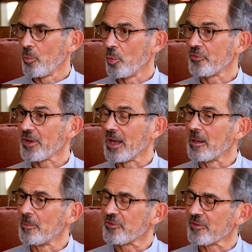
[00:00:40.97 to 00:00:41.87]
what
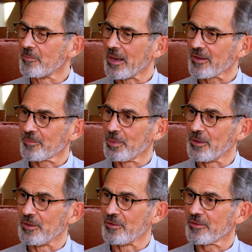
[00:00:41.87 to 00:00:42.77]
element of my
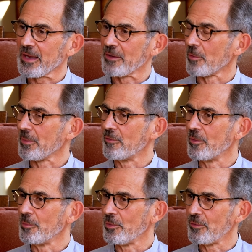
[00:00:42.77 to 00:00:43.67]
experience cannot be
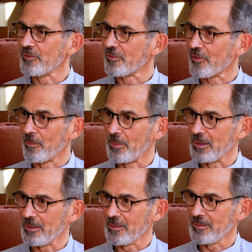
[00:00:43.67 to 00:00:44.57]
removed from
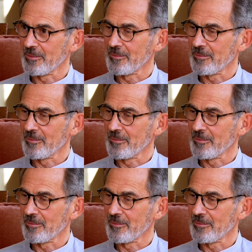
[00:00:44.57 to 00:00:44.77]
me?